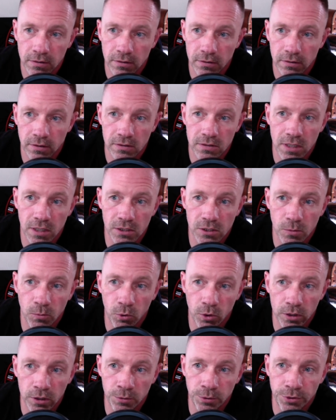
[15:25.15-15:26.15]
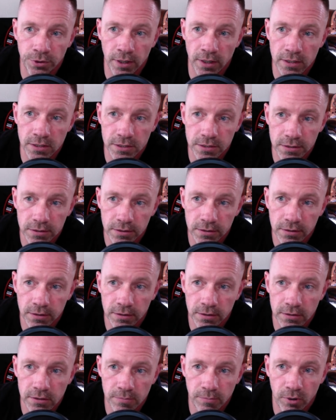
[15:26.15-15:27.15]
going to take some working with us.
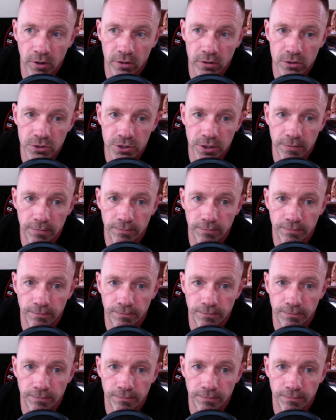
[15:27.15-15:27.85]
It's a partnership.